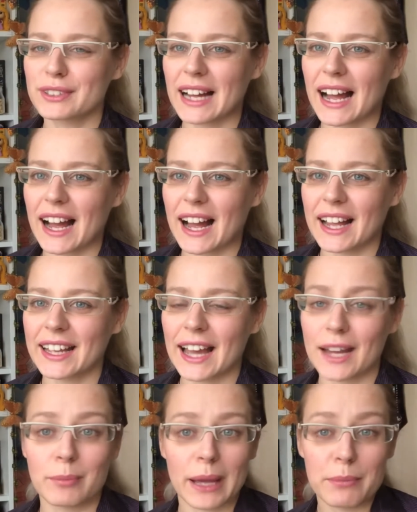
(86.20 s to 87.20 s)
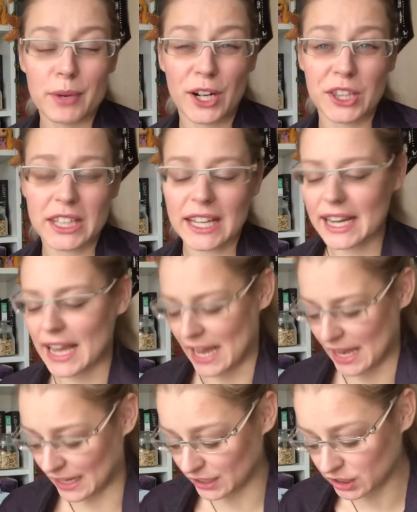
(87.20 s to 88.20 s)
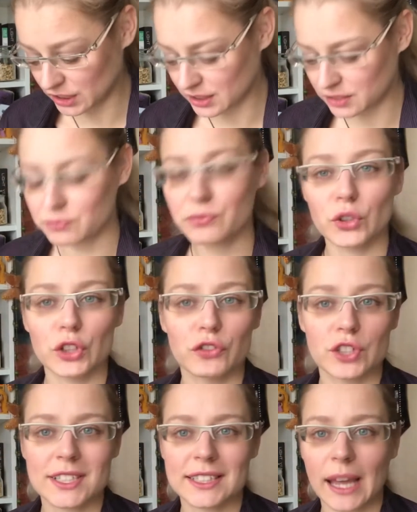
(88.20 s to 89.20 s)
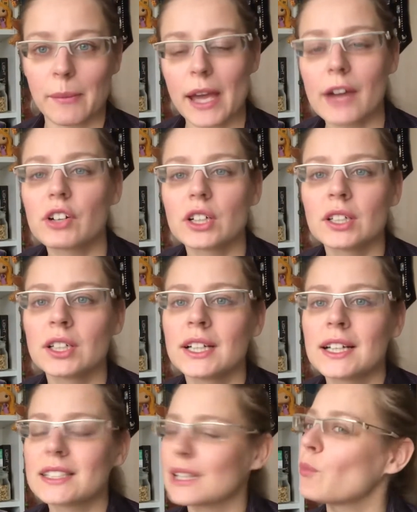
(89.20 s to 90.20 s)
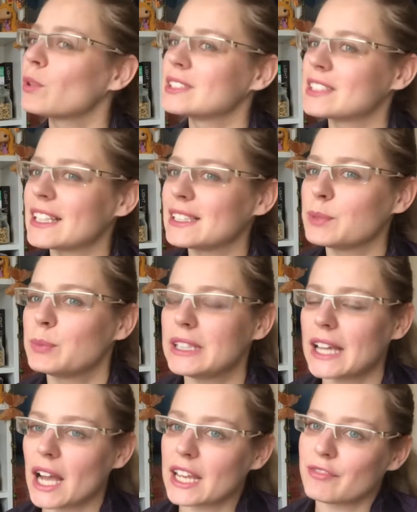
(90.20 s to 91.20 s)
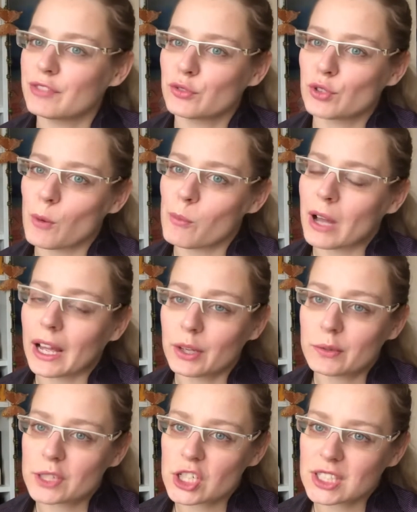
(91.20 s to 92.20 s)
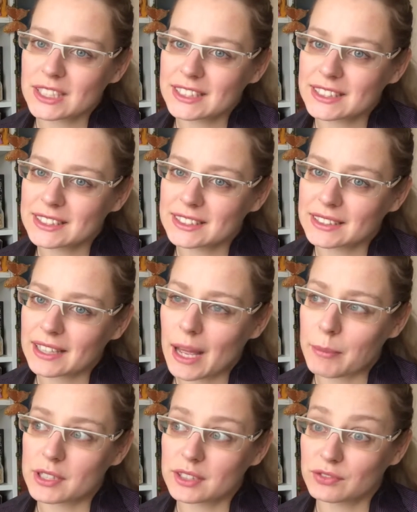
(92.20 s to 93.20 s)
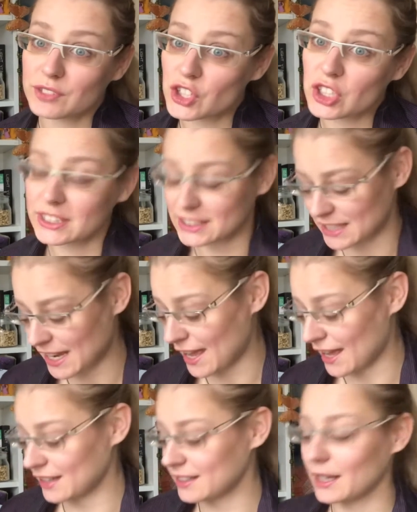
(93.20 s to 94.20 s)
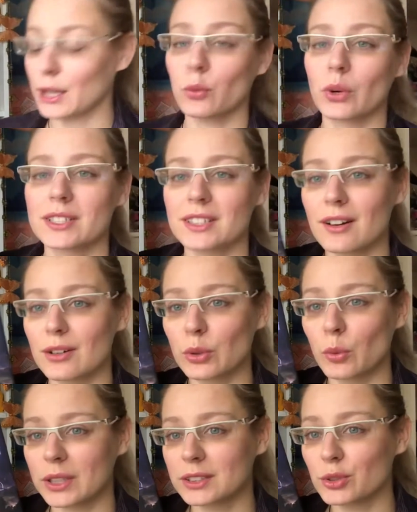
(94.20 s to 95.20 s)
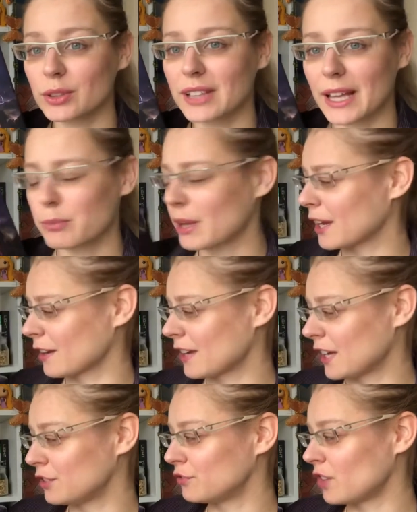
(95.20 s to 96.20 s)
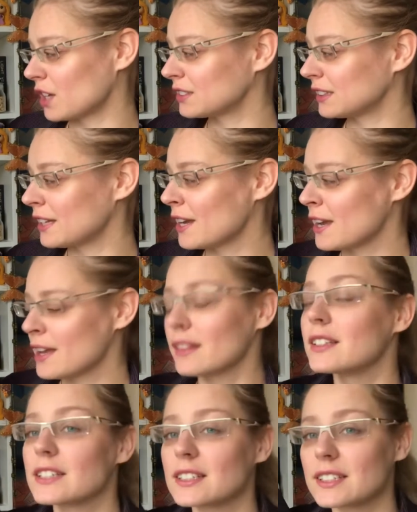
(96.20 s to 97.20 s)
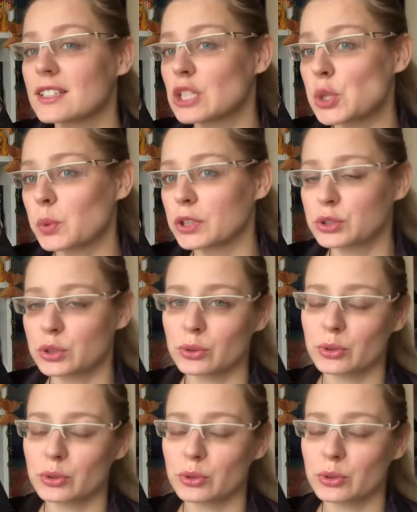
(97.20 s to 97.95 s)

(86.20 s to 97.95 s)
I had my birthday and for the first time ever, someone sent me a gift from my wishlist, Amazon wishlist, and it was All the Wandering Light by Heather Fawcett. This is the sequel to